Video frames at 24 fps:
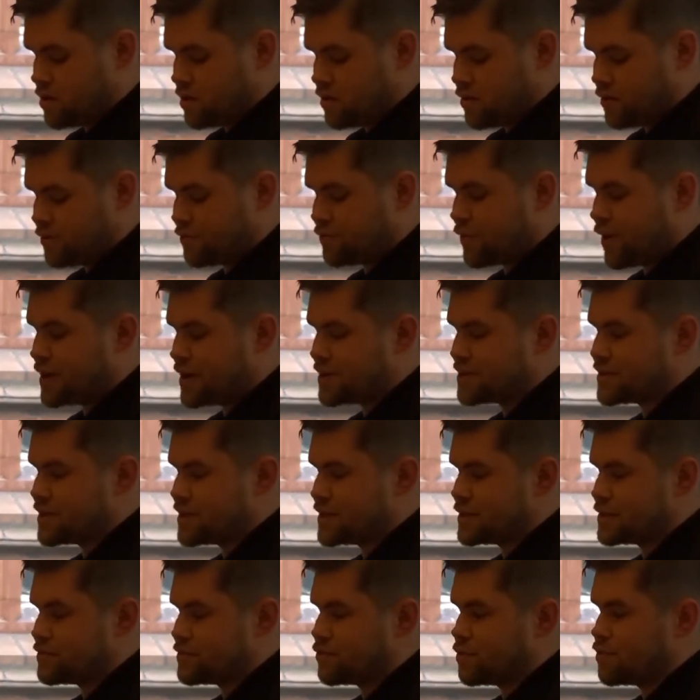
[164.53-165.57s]
the
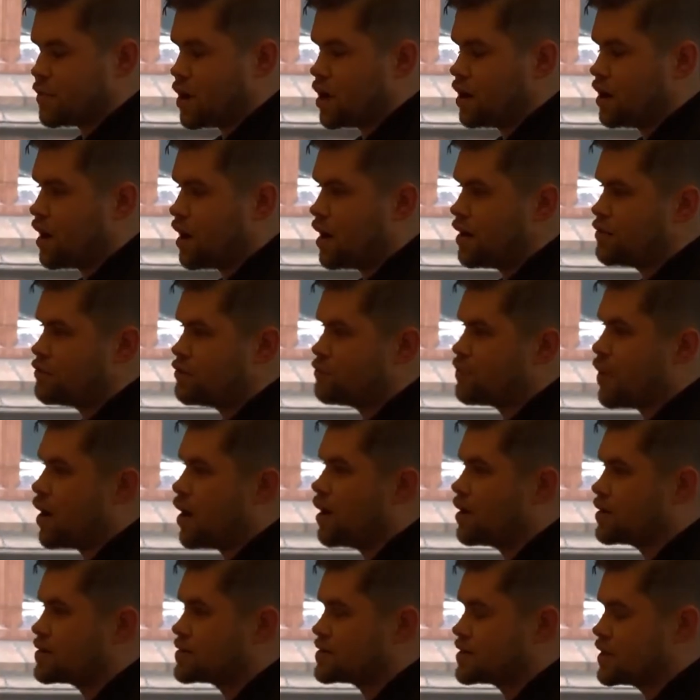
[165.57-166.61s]
faces from our life
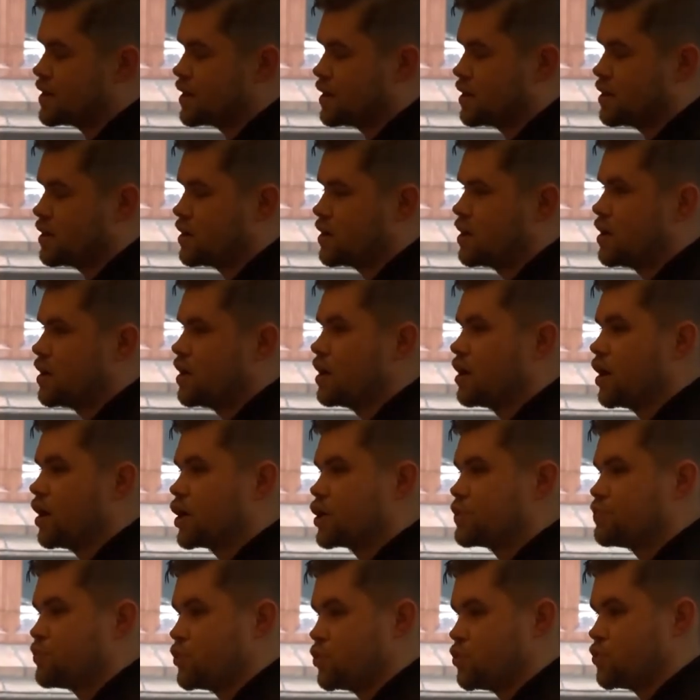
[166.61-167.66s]
passing
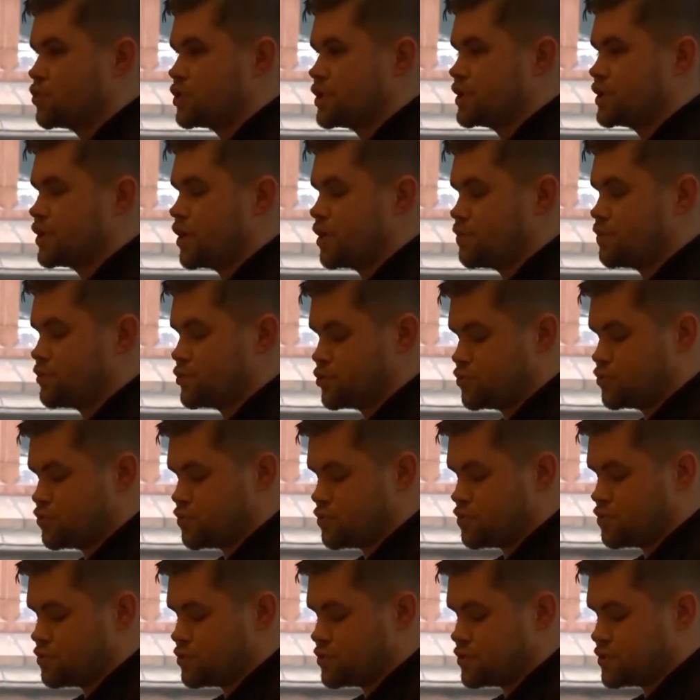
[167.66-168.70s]
like boarded up
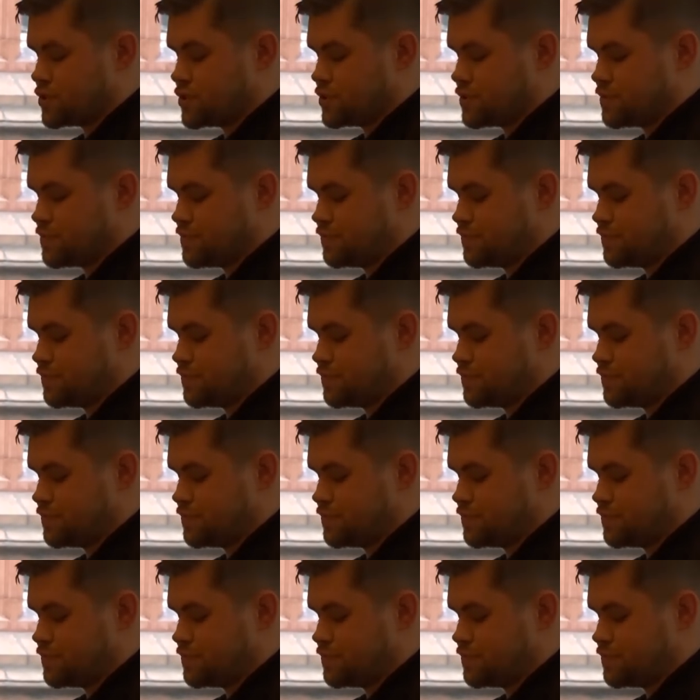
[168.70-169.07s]
doors.